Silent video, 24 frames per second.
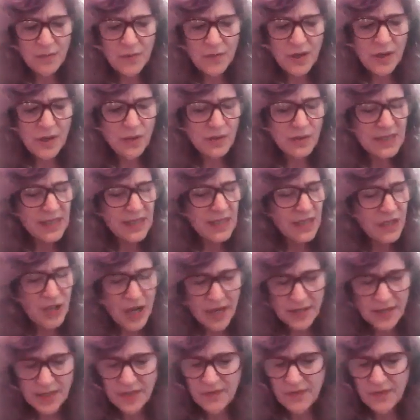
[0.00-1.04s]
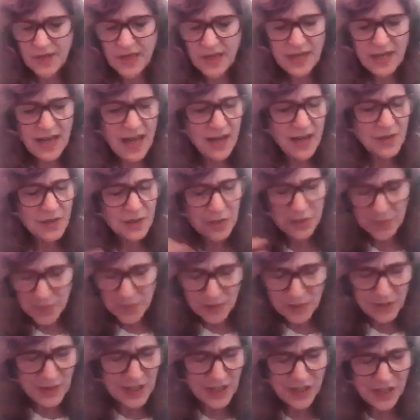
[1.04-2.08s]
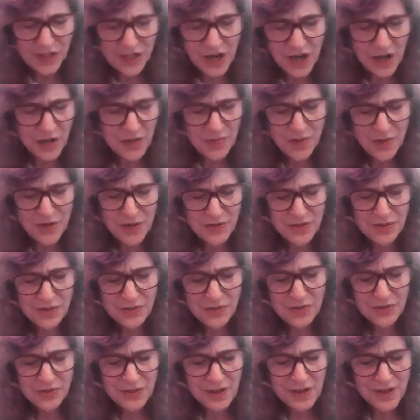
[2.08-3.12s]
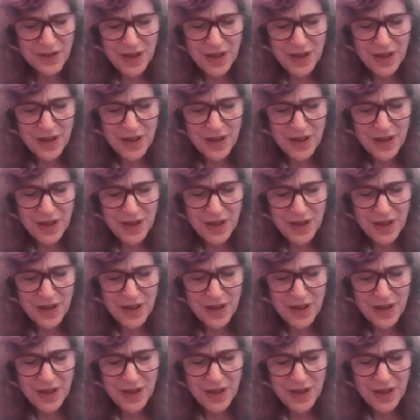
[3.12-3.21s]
We don't teach activity analysis. We don't teach occupational